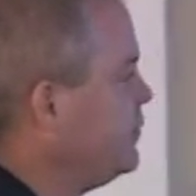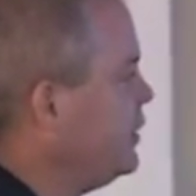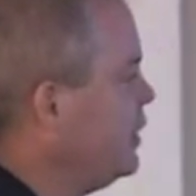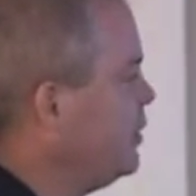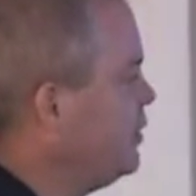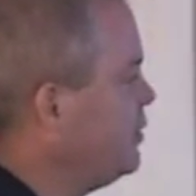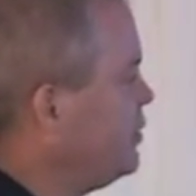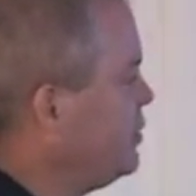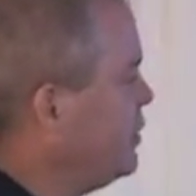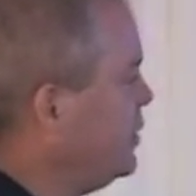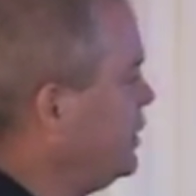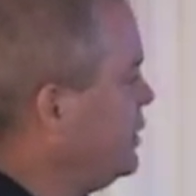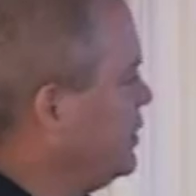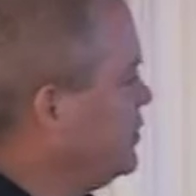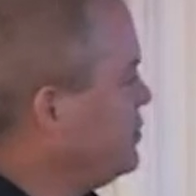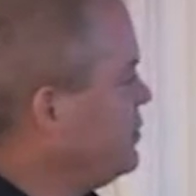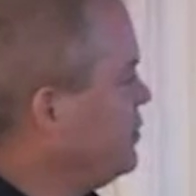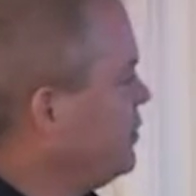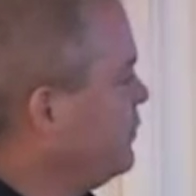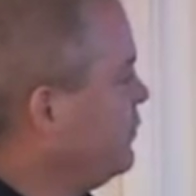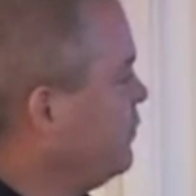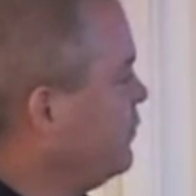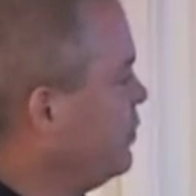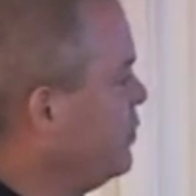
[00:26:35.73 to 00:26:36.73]
The other thing is
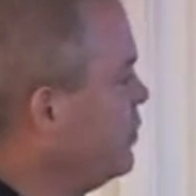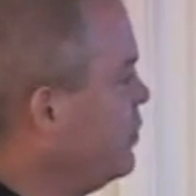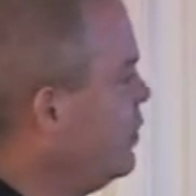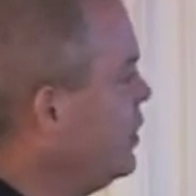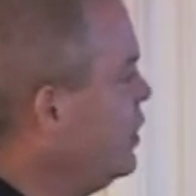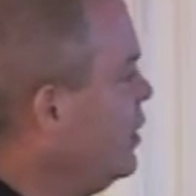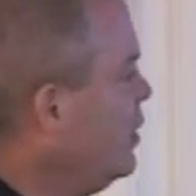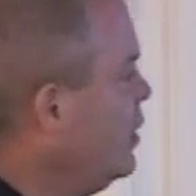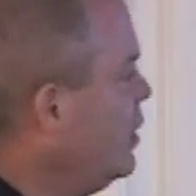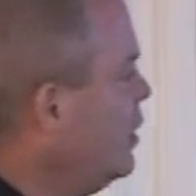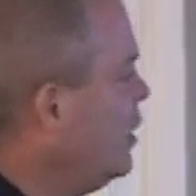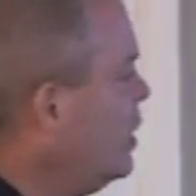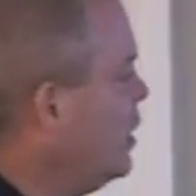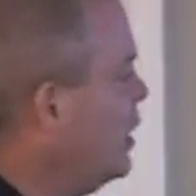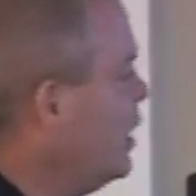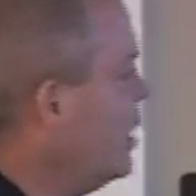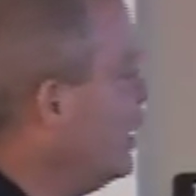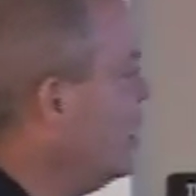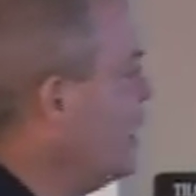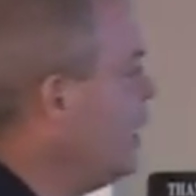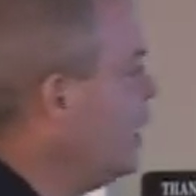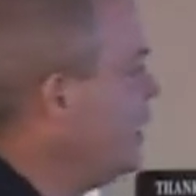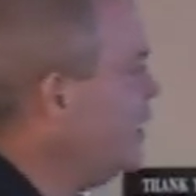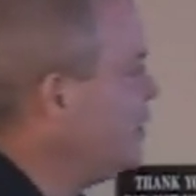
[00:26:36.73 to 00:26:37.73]
look for
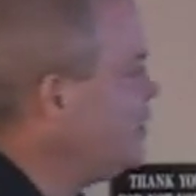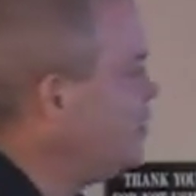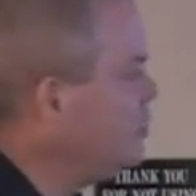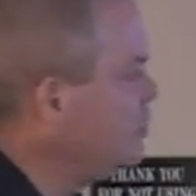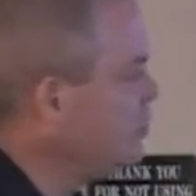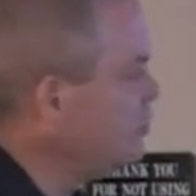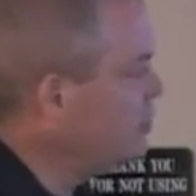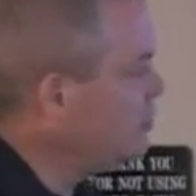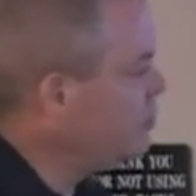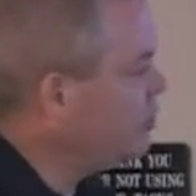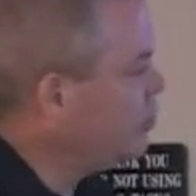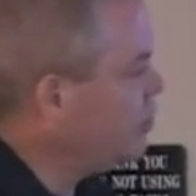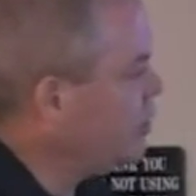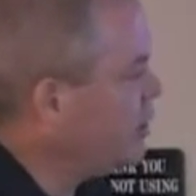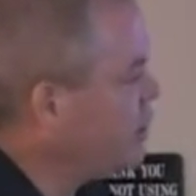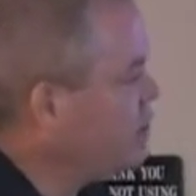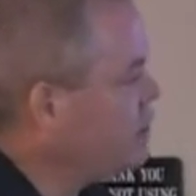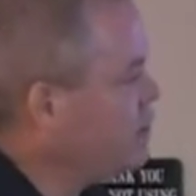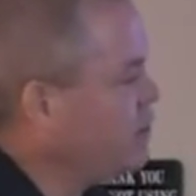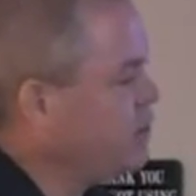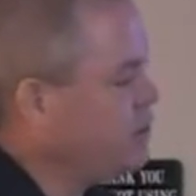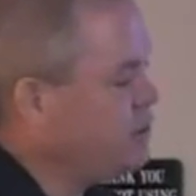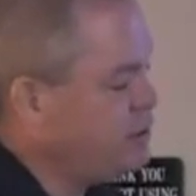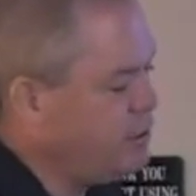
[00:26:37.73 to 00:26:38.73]
any tool
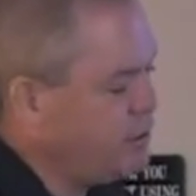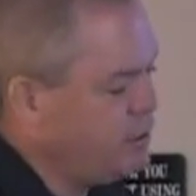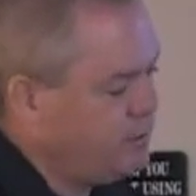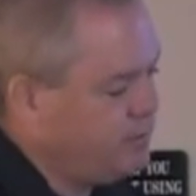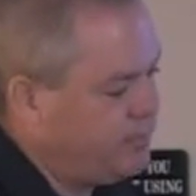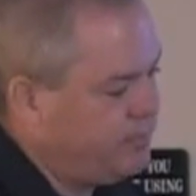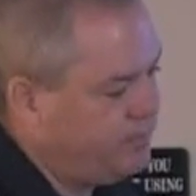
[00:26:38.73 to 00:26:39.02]
impressions.